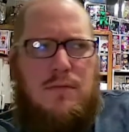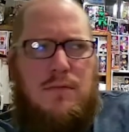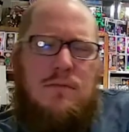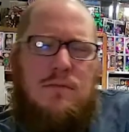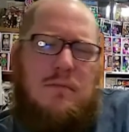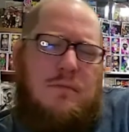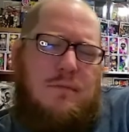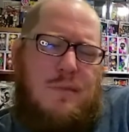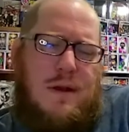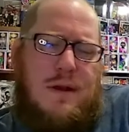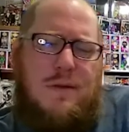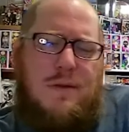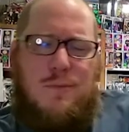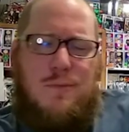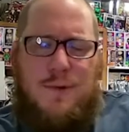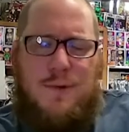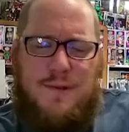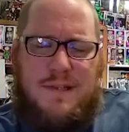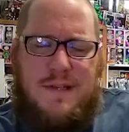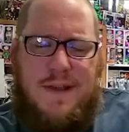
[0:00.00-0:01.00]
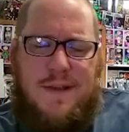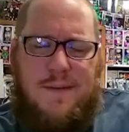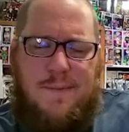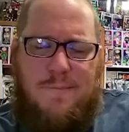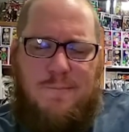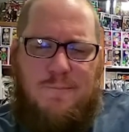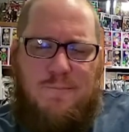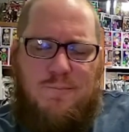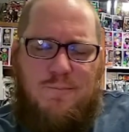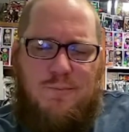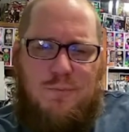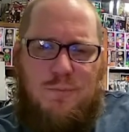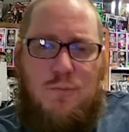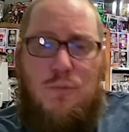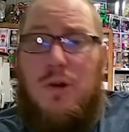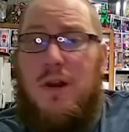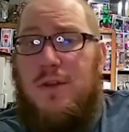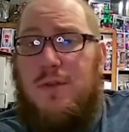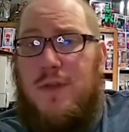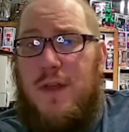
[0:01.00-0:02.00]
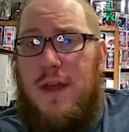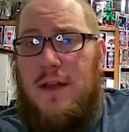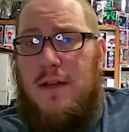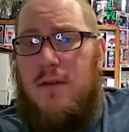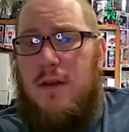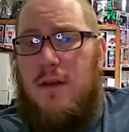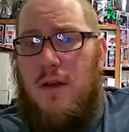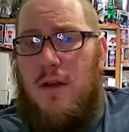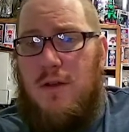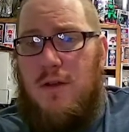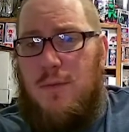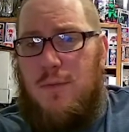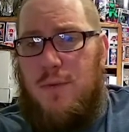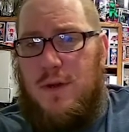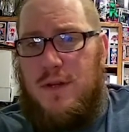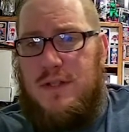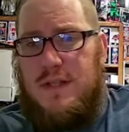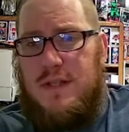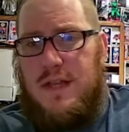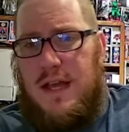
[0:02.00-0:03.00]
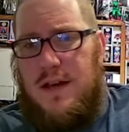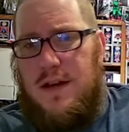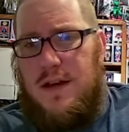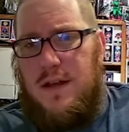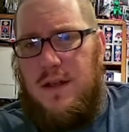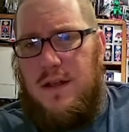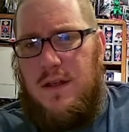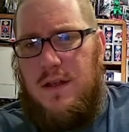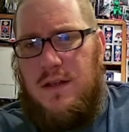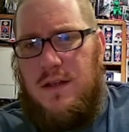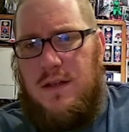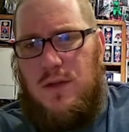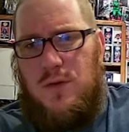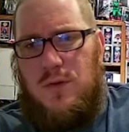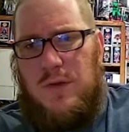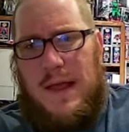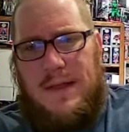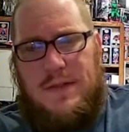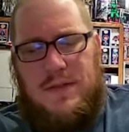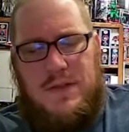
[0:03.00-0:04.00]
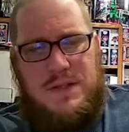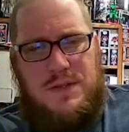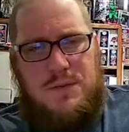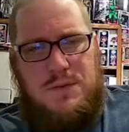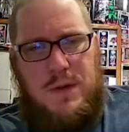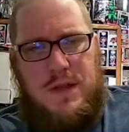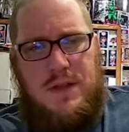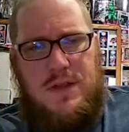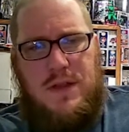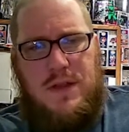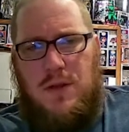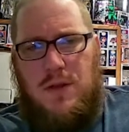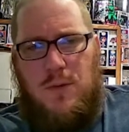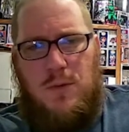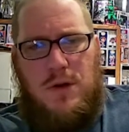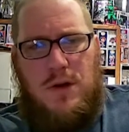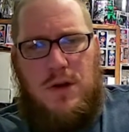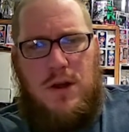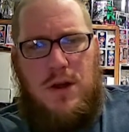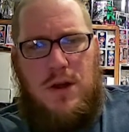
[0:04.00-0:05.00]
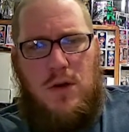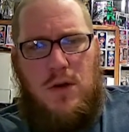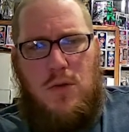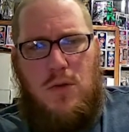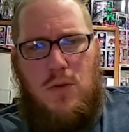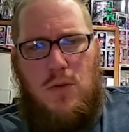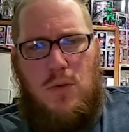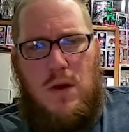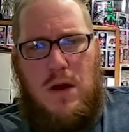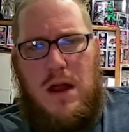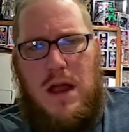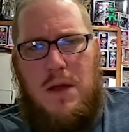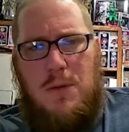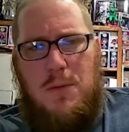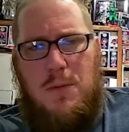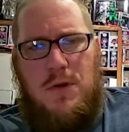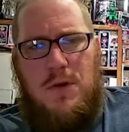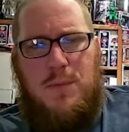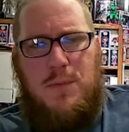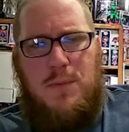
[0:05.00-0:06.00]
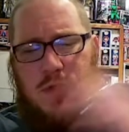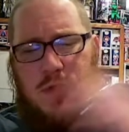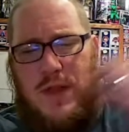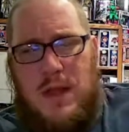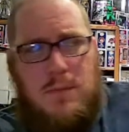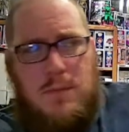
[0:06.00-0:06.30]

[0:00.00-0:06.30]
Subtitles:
but we'll see. What do you think? Are there books that you like this week that you want to know where I would have put them?